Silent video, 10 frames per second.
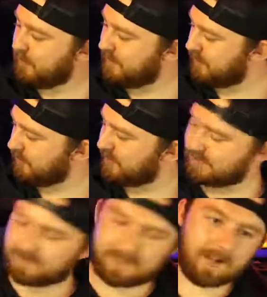do it
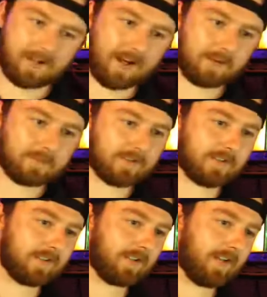in Cell Ops,
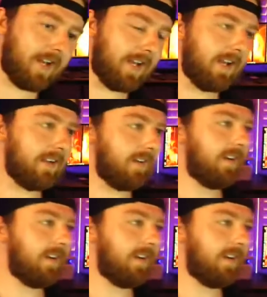and